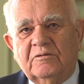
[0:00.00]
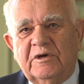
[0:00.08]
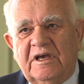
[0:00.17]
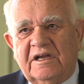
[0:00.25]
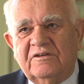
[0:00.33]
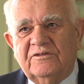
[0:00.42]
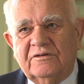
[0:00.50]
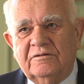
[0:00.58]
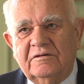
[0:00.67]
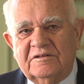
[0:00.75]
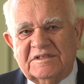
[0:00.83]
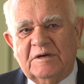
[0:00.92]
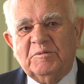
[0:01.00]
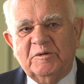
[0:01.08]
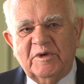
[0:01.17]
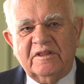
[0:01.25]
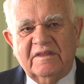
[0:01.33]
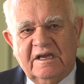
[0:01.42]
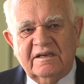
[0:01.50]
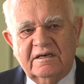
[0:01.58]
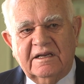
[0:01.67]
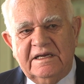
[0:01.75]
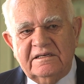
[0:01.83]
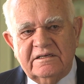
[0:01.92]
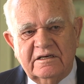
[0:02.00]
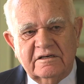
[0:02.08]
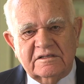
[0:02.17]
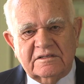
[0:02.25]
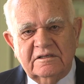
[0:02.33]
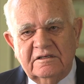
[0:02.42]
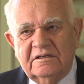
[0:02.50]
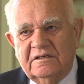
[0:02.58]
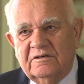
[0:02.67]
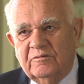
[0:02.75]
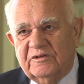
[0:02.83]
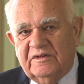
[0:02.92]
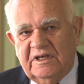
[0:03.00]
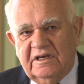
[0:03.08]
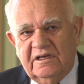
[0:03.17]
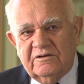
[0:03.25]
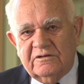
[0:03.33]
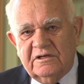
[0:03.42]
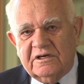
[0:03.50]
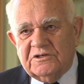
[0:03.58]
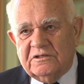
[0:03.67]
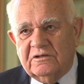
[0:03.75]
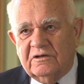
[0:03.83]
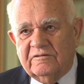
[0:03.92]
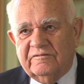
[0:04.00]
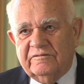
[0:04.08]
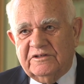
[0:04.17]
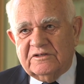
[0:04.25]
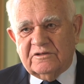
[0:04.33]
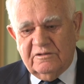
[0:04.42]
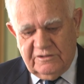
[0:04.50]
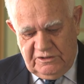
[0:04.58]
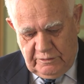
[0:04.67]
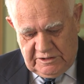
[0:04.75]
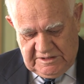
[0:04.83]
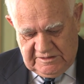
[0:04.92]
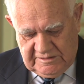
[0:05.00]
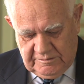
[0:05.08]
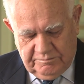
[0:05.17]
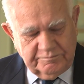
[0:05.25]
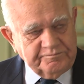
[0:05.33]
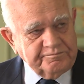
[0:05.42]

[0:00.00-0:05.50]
we had to supplement that in later years with the introduction of discontinuities.